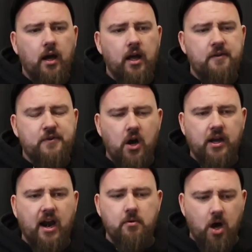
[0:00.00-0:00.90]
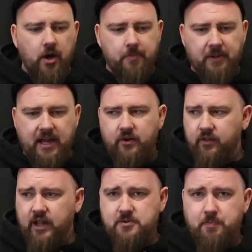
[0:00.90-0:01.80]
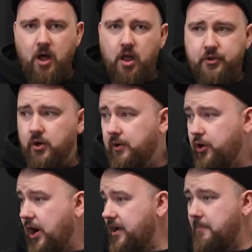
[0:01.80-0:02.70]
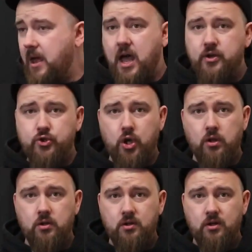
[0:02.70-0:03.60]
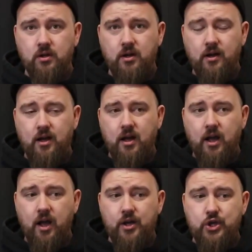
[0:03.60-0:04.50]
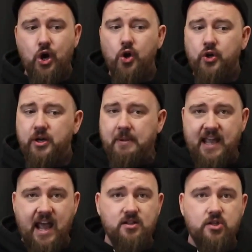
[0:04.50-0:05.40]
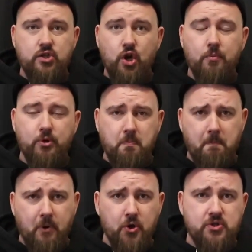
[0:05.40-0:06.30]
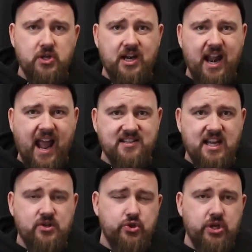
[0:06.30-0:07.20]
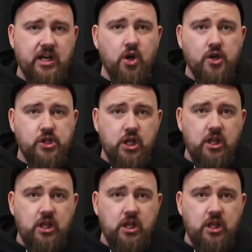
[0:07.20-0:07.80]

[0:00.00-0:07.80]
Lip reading: If you're Gary Moore, you're playing a Les Paul through a cranked Marshall, you're going to be getting so much buzz and excess string noise.